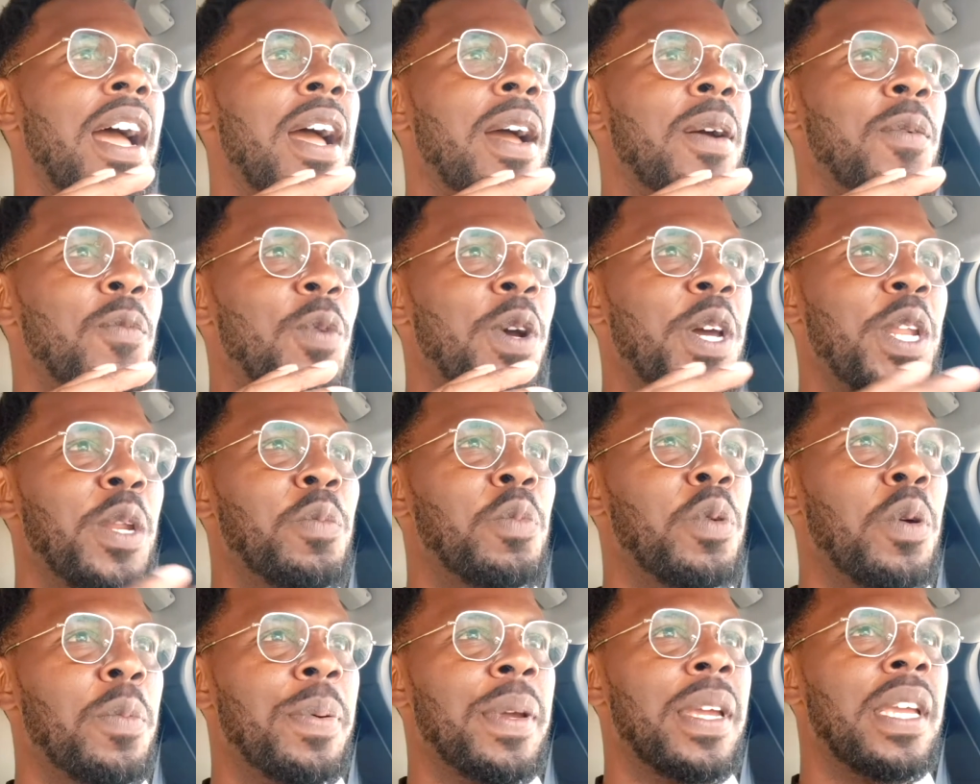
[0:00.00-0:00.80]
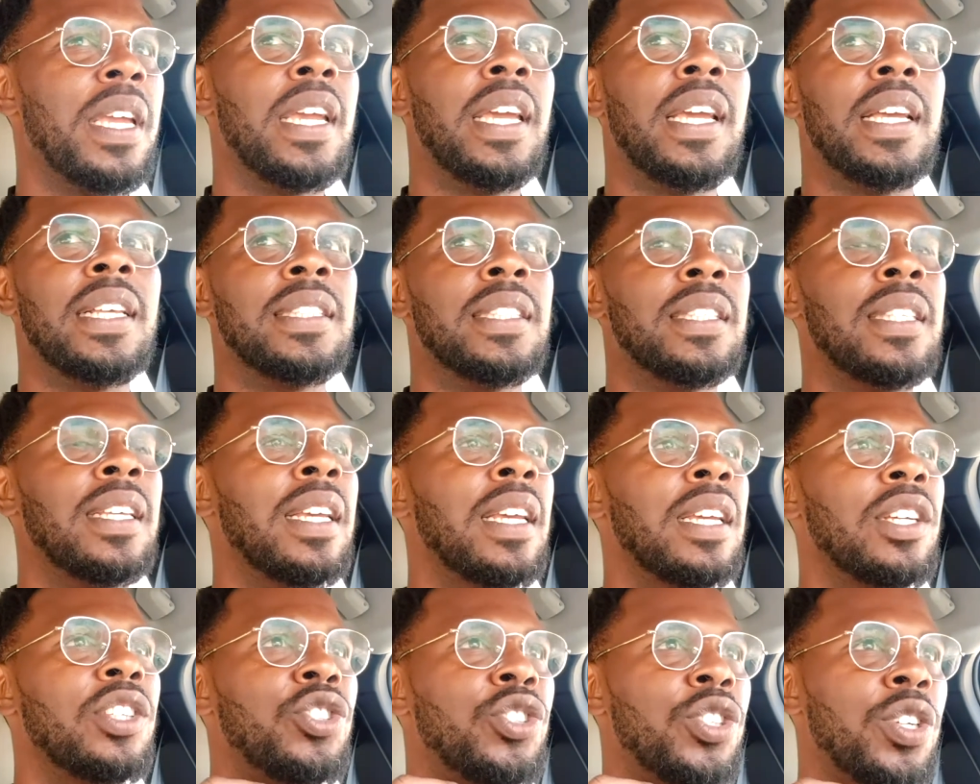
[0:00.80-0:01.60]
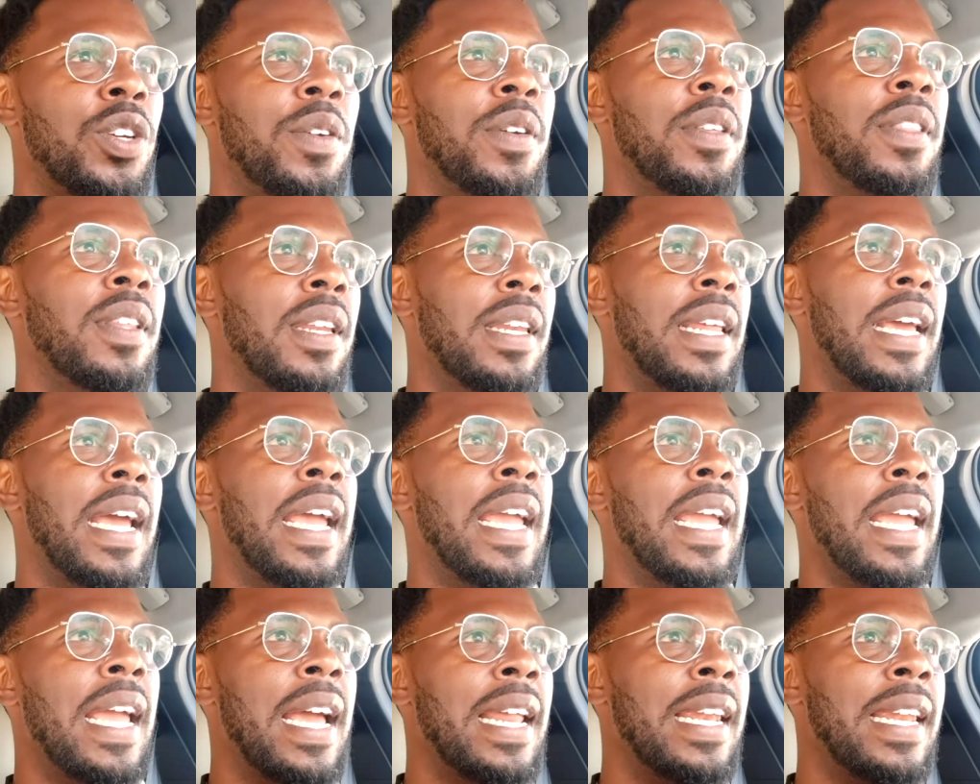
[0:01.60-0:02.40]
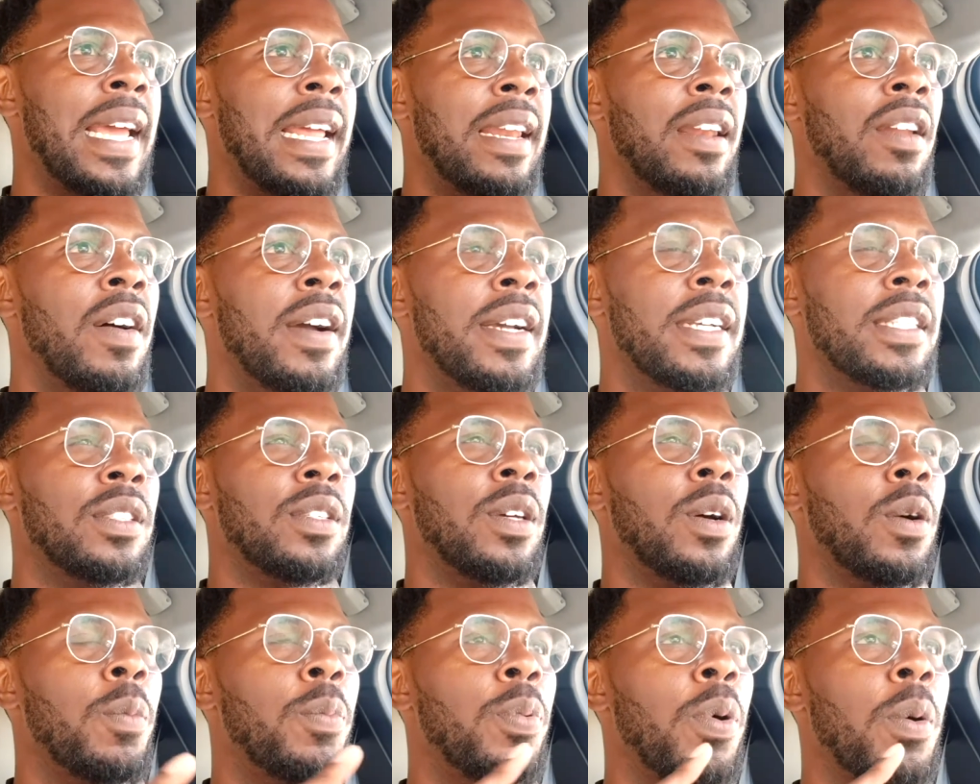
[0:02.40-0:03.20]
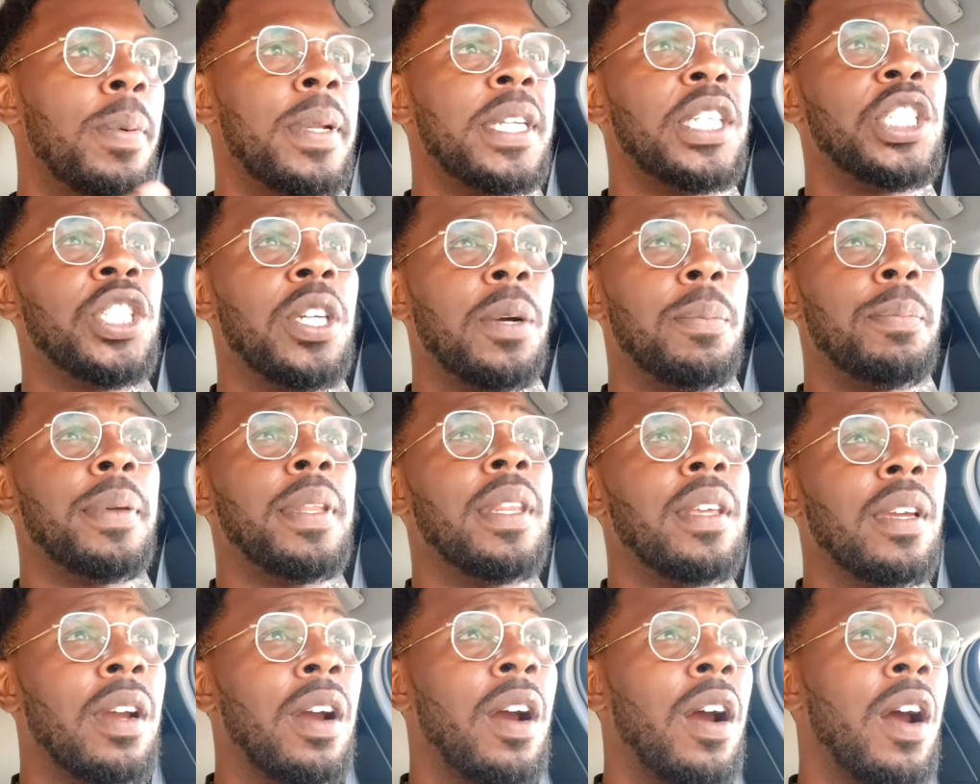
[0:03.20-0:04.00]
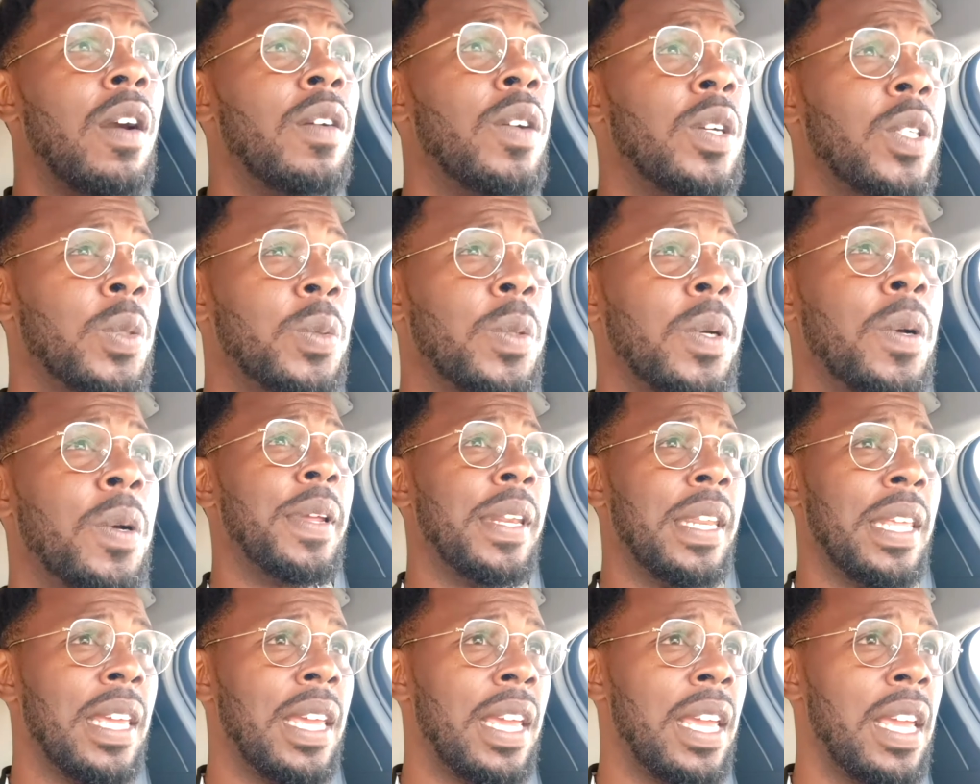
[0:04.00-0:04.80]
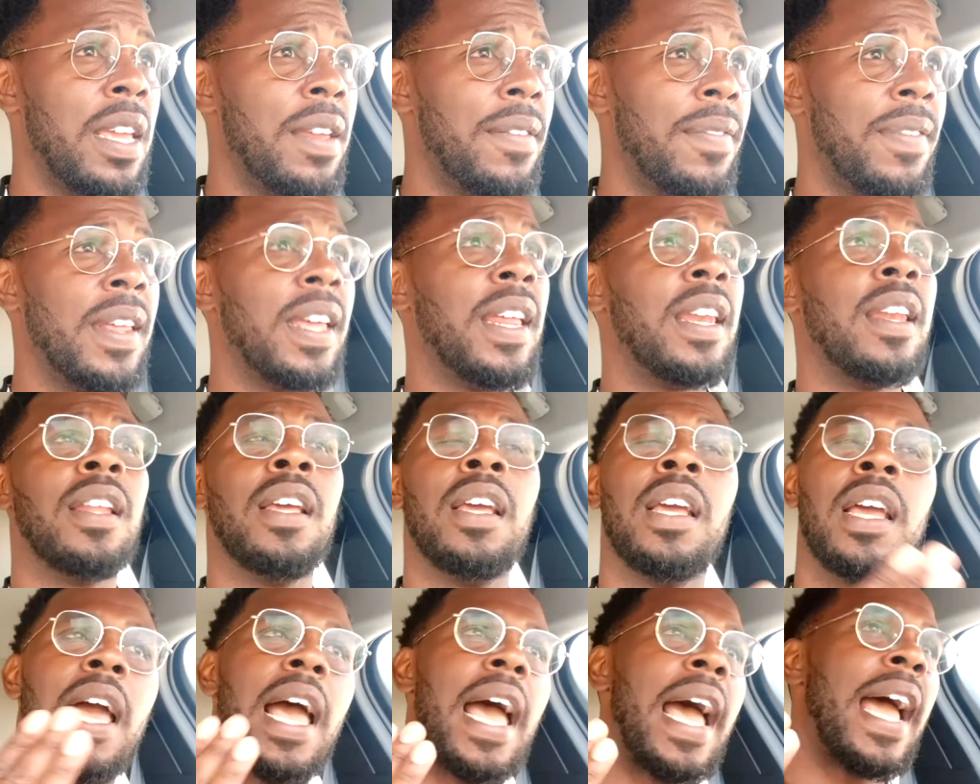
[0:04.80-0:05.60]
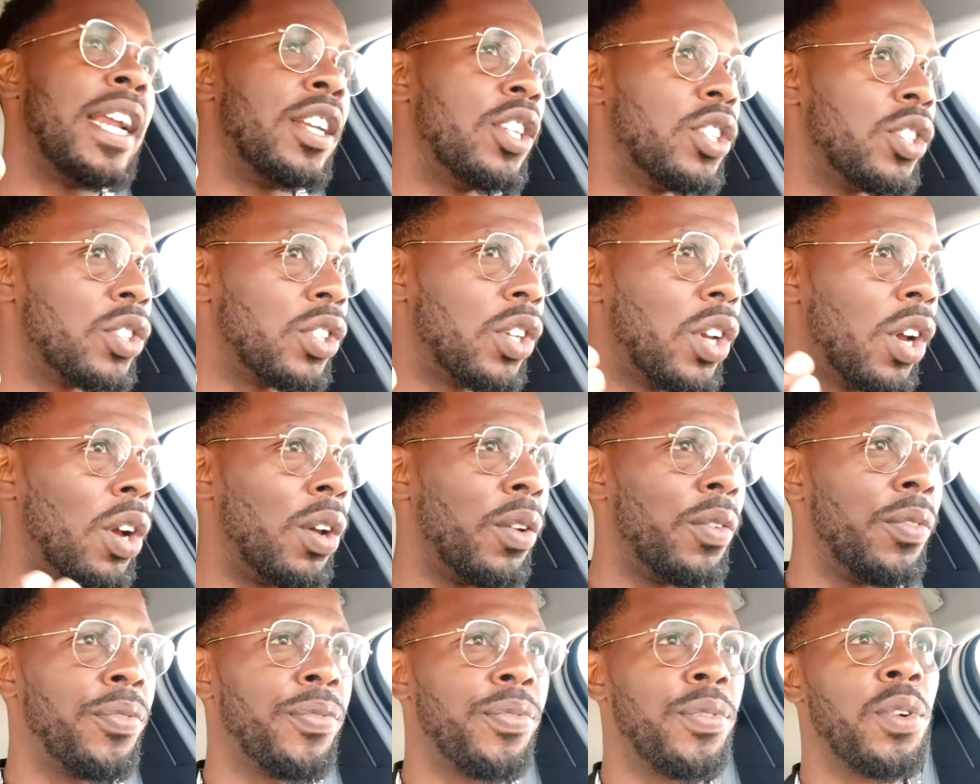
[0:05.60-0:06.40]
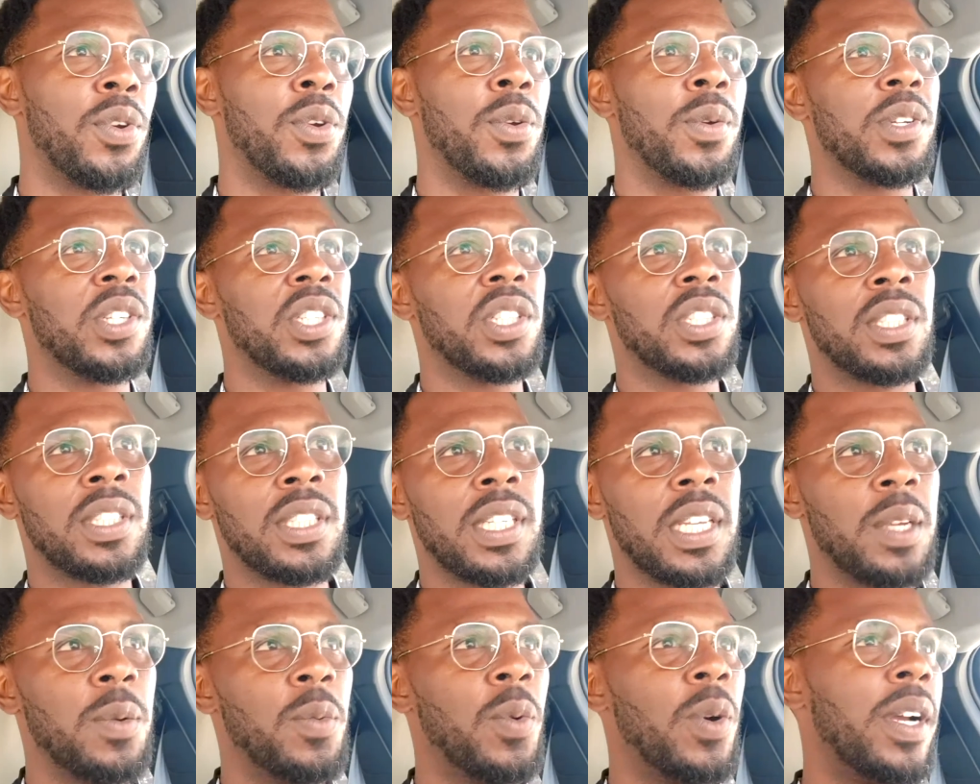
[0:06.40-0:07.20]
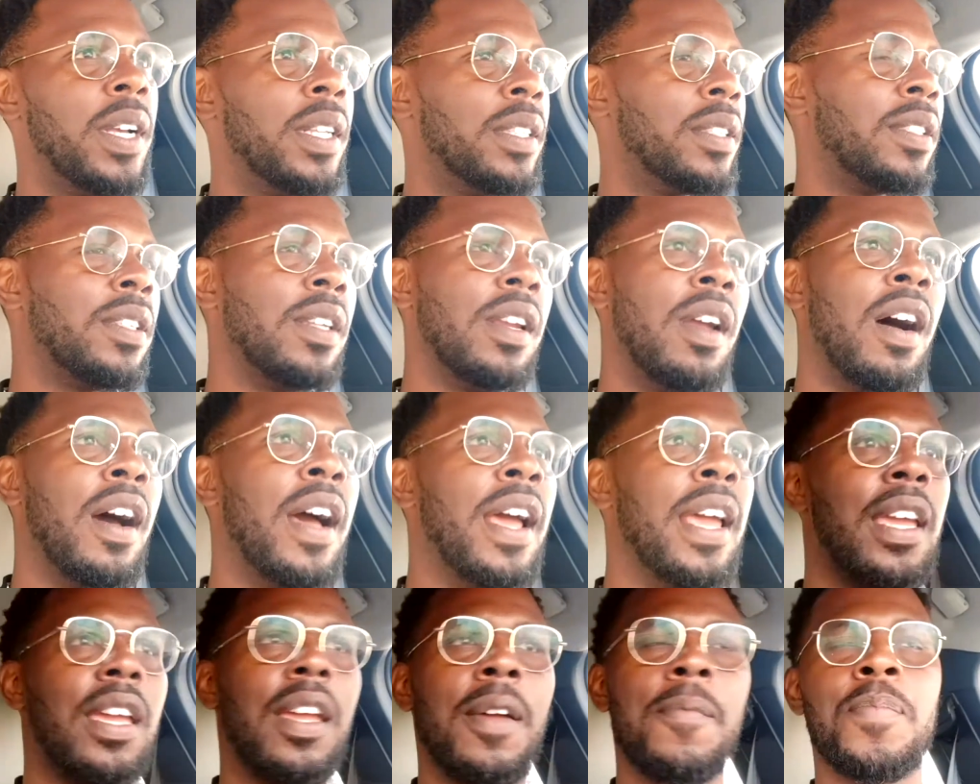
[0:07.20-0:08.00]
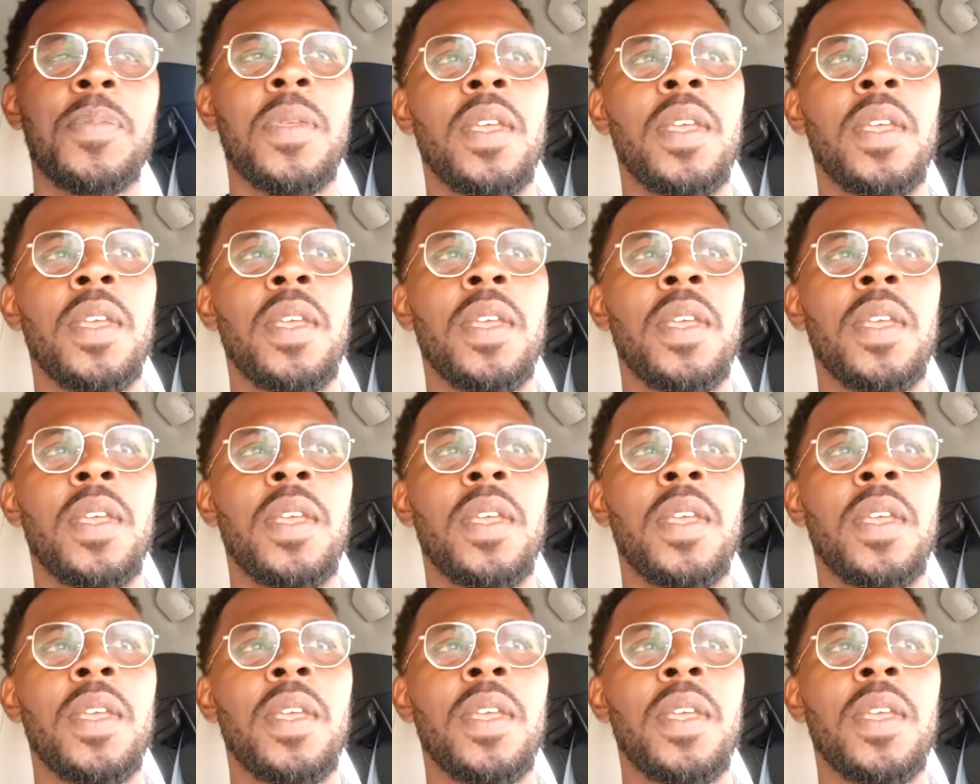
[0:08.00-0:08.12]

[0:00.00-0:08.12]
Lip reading: where the property is, during the day and at night. So I'll probably jump in the car as well evening and just go through and just see what it's like.